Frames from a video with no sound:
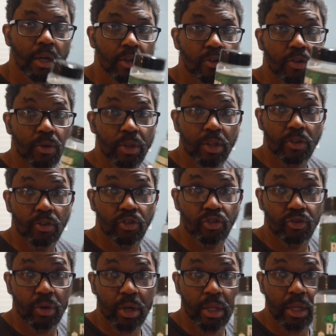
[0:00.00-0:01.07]
So this is
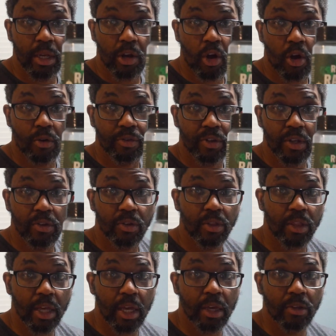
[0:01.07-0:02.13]
strictly an off-season
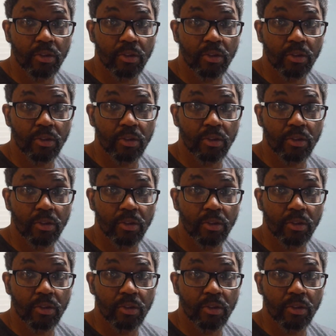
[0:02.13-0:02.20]
thing.